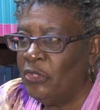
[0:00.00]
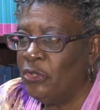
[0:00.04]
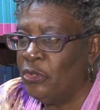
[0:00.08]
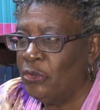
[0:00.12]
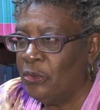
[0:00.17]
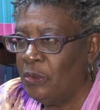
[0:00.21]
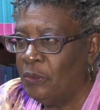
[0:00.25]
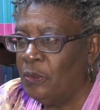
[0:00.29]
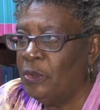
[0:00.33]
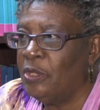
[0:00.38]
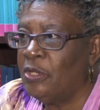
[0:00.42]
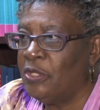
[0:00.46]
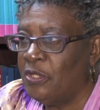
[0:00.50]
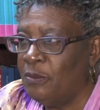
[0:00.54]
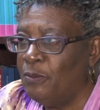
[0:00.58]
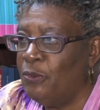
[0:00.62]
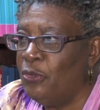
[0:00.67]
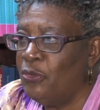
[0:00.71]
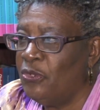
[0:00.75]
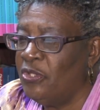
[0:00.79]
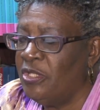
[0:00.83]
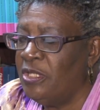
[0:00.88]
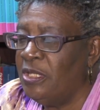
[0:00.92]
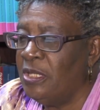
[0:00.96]
the Sugarworks
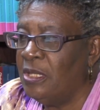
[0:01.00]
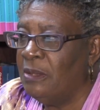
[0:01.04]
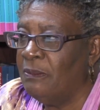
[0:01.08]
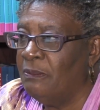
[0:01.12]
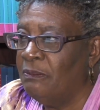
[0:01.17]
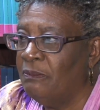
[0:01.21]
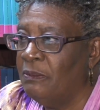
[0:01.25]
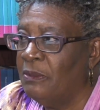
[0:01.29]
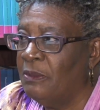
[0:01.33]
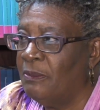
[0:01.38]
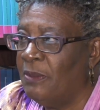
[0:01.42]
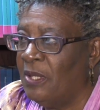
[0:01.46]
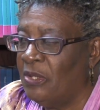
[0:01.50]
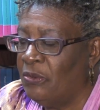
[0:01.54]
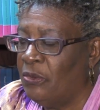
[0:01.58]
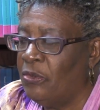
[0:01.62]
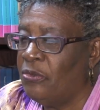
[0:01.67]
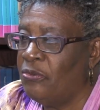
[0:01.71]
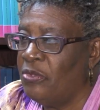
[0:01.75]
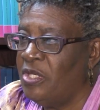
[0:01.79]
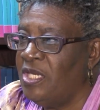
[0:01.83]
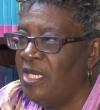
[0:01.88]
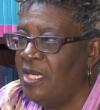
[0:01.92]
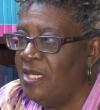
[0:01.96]
Museum,
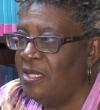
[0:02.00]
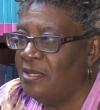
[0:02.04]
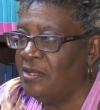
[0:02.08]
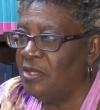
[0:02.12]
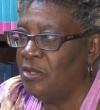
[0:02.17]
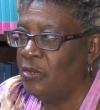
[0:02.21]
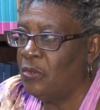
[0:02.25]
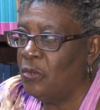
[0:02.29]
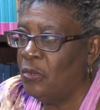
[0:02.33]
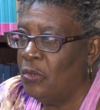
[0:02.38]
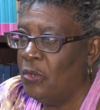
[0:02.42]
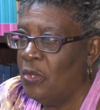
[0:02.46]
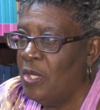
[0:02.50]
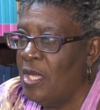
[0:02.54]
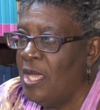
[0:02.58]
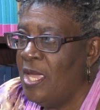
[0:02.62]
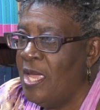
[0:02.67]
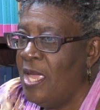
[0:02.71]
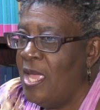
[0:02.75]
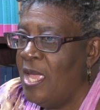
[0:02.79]
about 3 years ago.